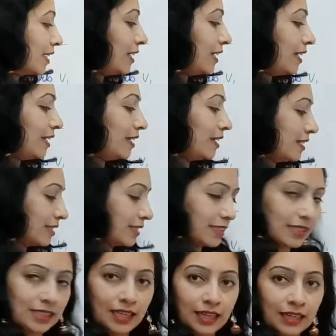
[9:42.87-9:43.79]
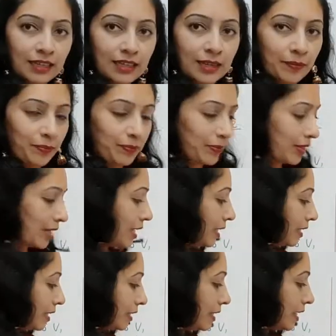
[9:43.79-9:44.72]
he sing?
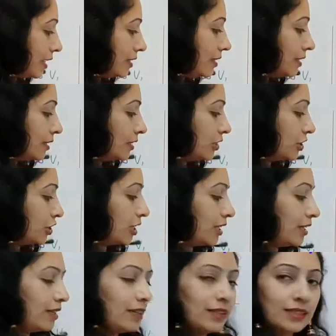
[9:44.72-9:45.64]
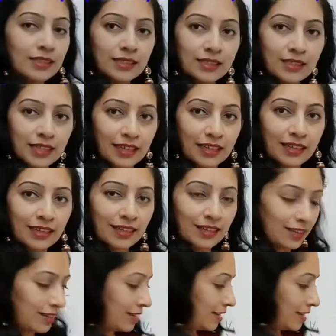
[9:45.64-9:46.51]
Does she sing?